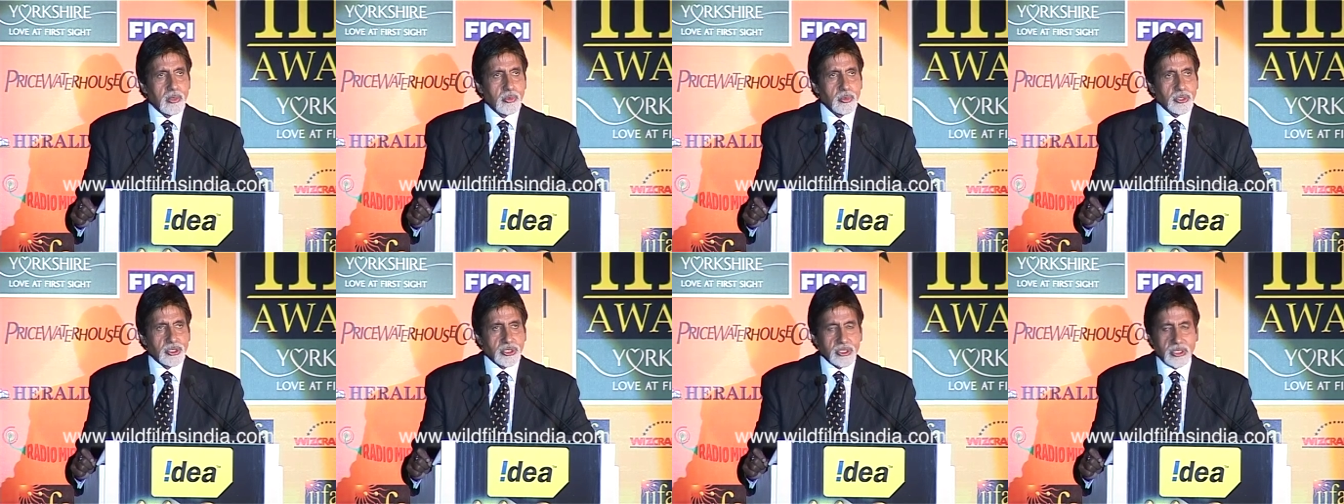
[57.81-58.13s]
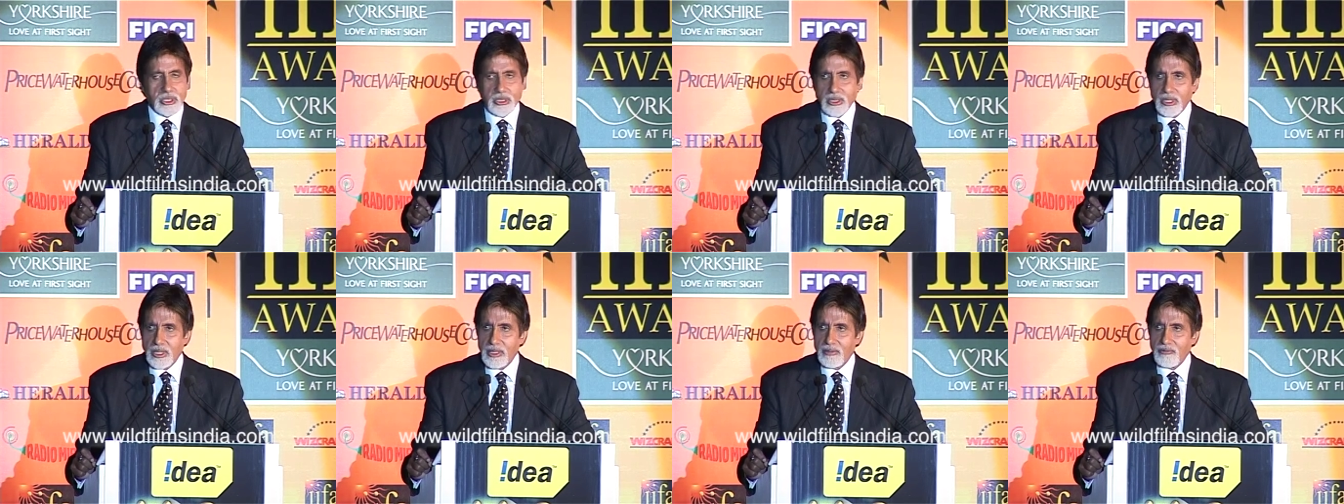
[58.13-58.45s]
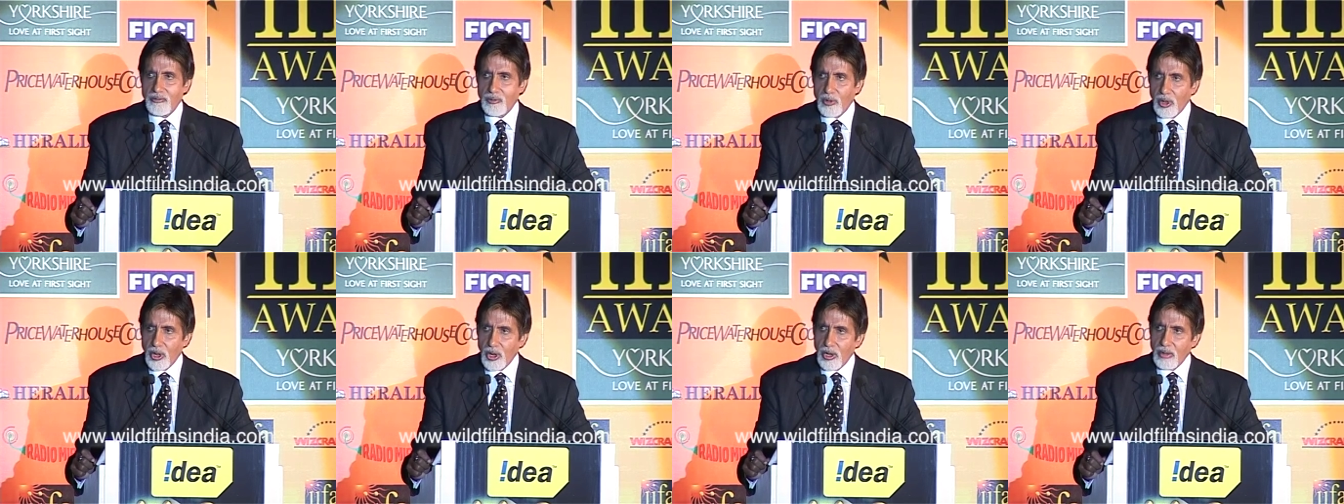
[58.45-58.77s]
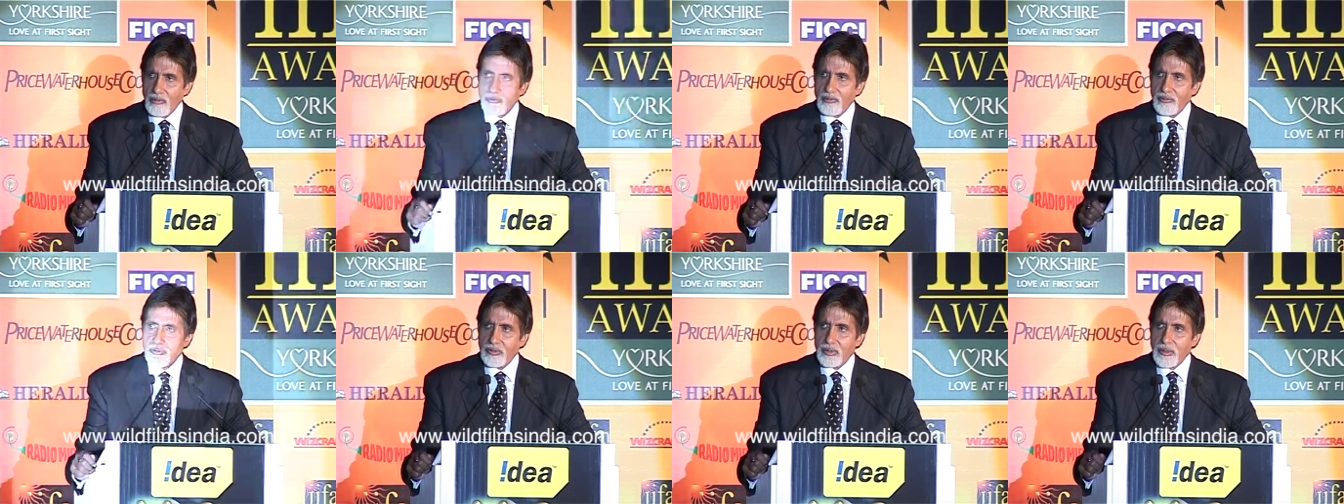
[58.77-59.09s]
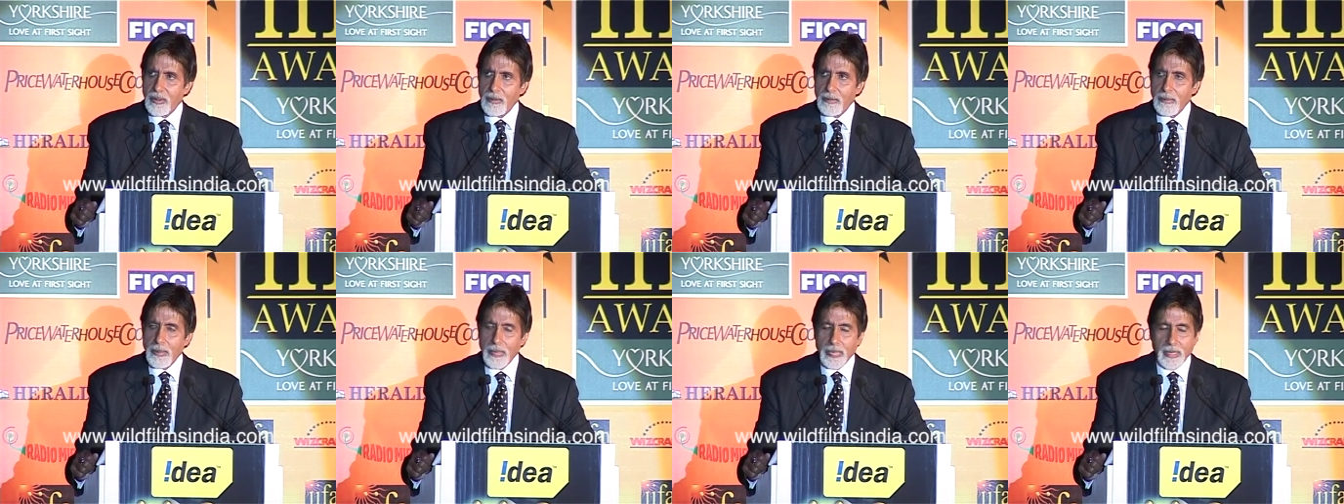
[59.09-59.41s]
which
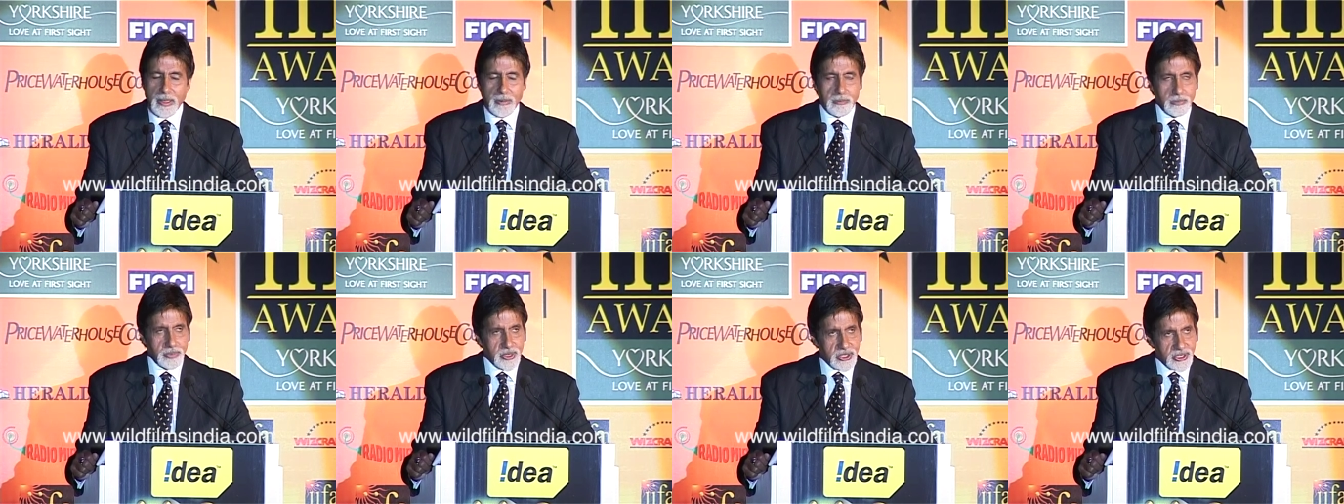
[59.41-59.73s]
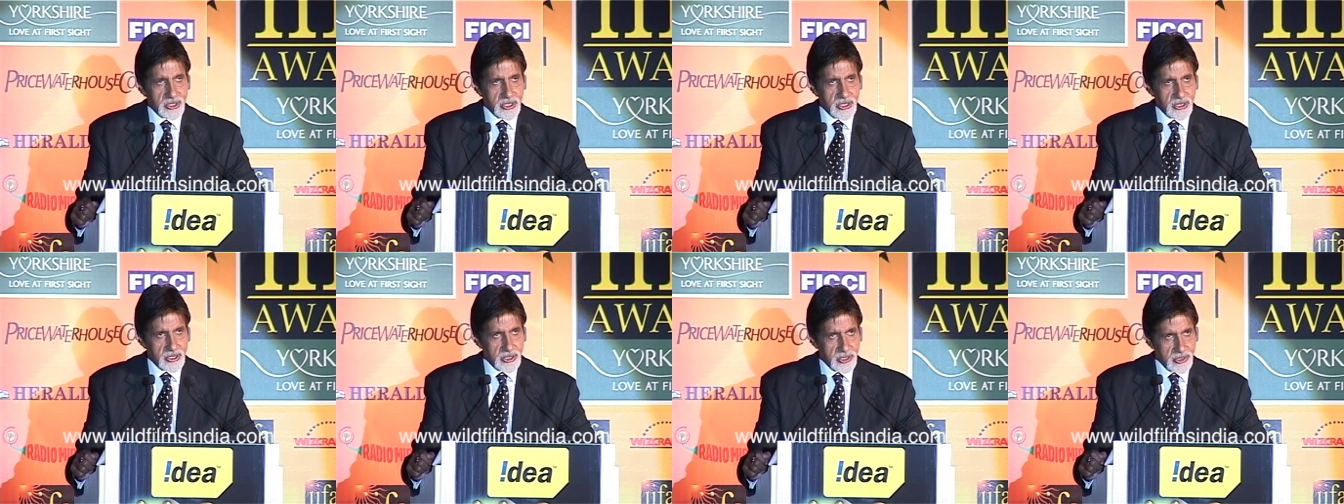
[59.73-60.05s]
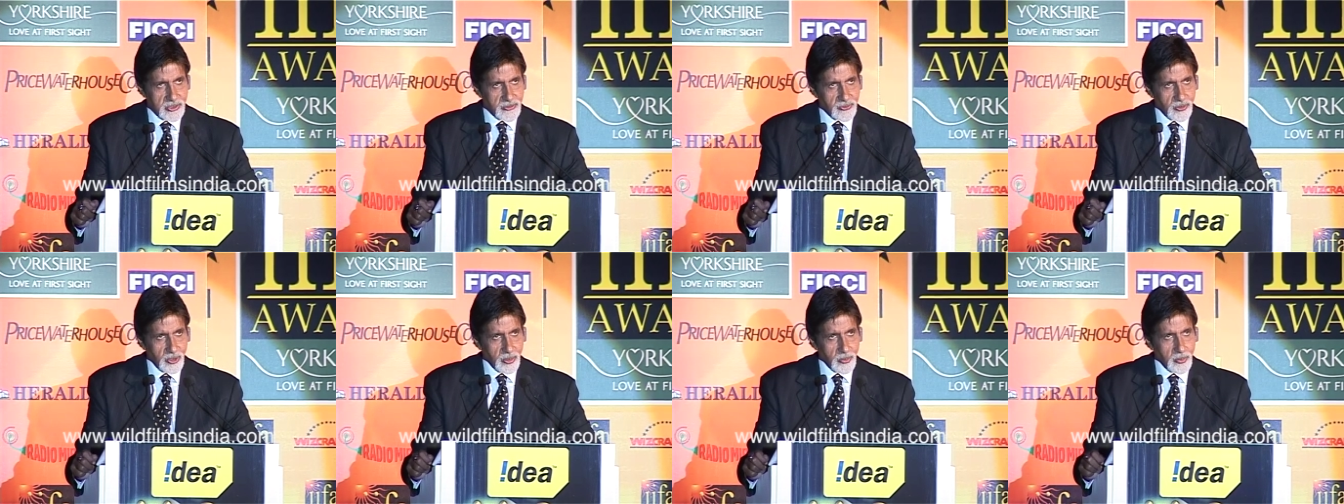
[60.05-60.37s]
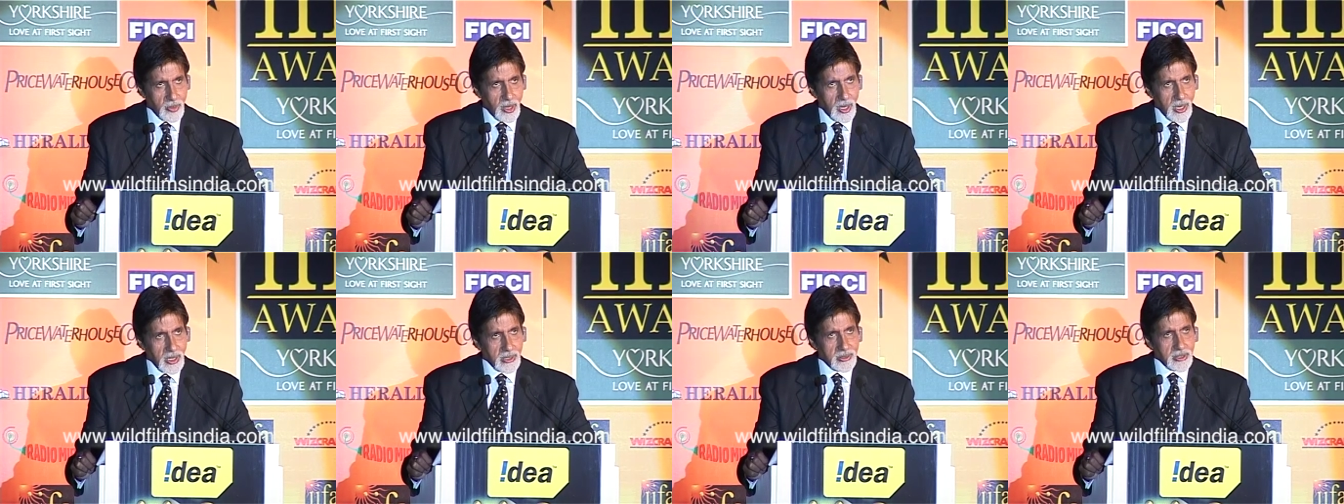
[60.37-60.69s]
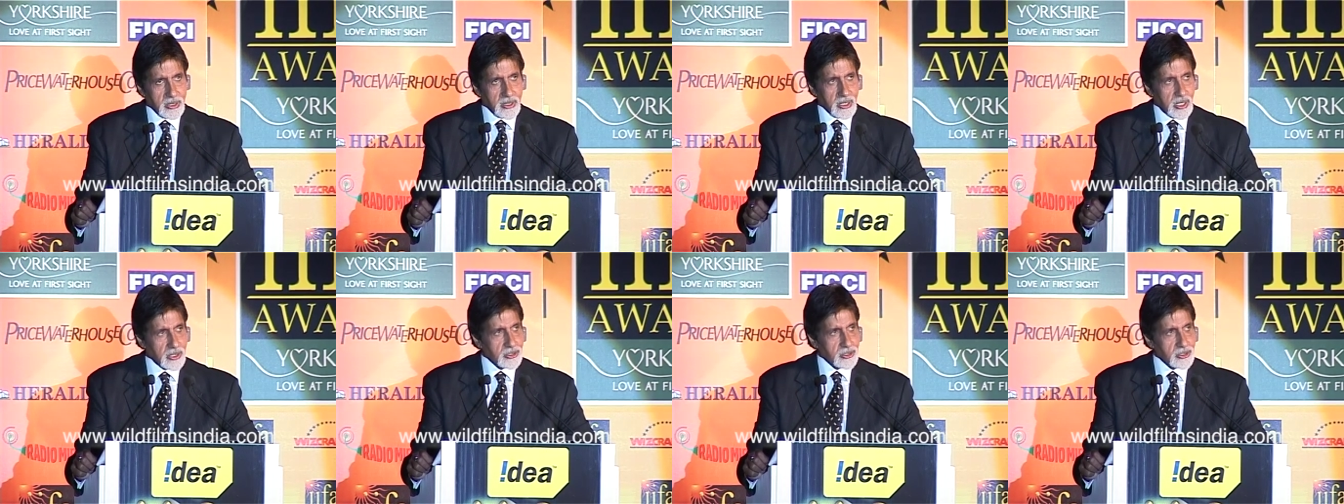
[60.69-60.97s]
involve businesses from either